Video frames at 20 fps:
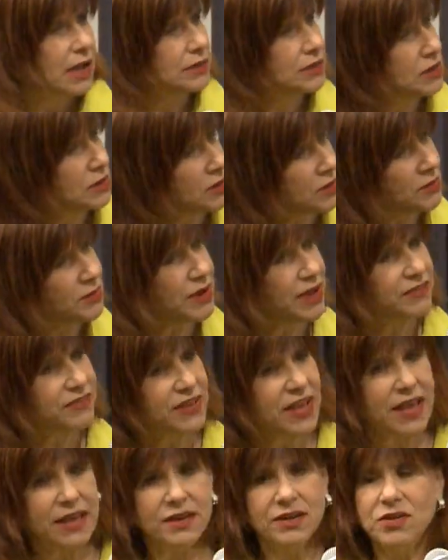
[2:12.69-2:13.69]
no,
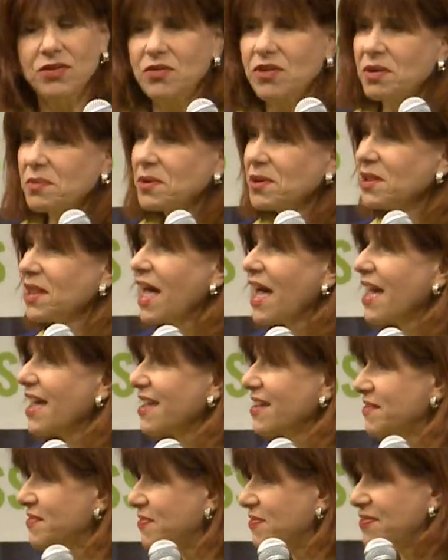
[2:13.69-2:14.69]
I've had a normal
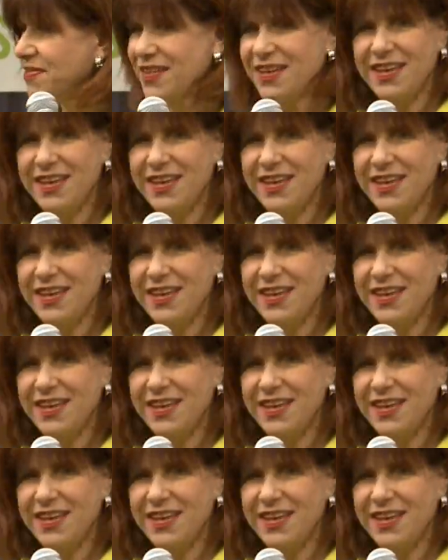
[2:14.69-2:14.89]
life.